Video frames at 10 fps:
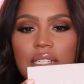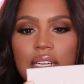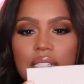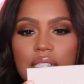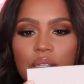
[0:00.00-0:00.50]

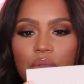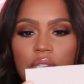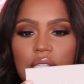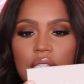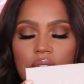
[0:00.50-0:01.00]
Dezi
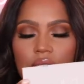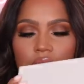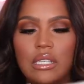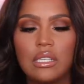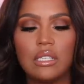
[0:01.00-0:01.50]
with a
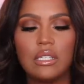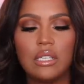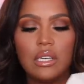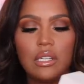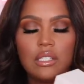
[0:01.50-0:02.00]
Z.
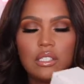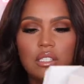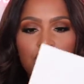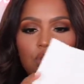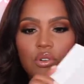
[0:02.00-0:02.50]
This
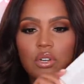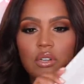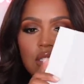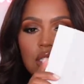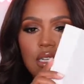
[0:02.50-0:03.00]
is
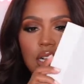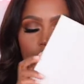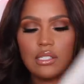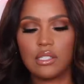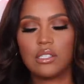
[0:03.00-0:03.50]
for the
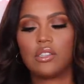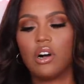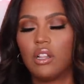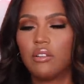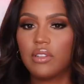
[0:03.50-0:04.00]
sunglasses.
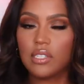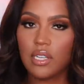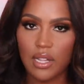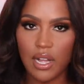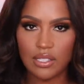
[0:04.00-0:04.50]
All of the
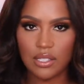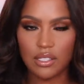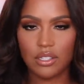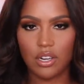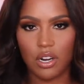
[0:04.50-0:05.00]

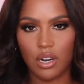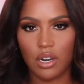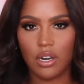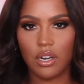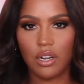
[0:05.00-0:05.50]
sunglasses
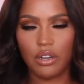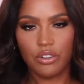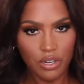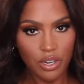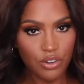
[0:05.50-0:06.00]
are
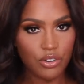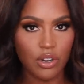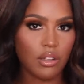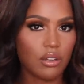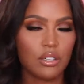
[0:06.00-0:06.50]
under
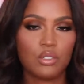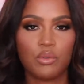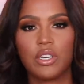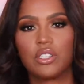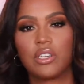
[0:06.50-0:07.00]
$100,
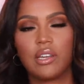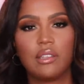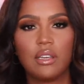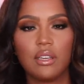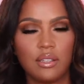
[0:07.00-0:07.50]
which I
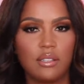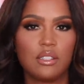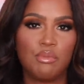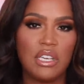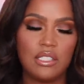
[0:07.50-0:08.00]
think is
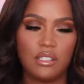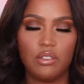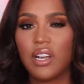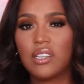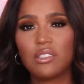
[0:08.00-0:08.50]
amazing.
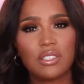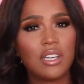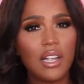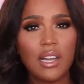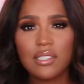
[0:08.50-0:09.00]
You guys know
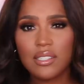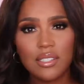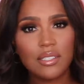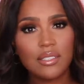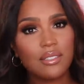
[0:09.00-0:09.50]

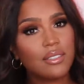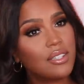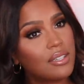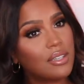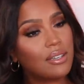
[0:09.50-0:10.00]
sunglasses,
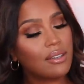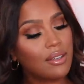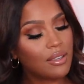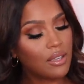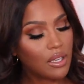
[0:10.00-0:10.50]
uh,
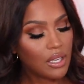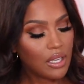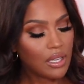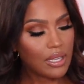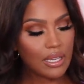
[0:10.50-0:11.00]

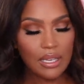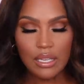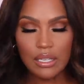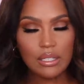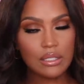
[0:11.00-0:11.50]
they
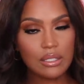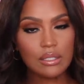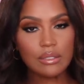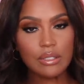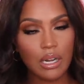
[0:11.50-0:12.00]
can
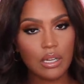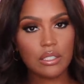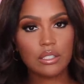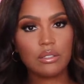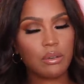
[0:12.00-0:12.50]

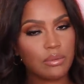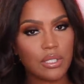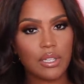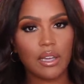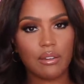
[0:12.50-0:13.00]
cost you up
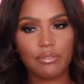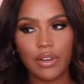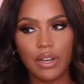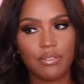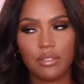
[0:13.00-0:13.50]
to like
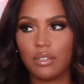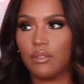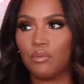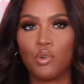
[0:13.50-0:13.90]
five, uh,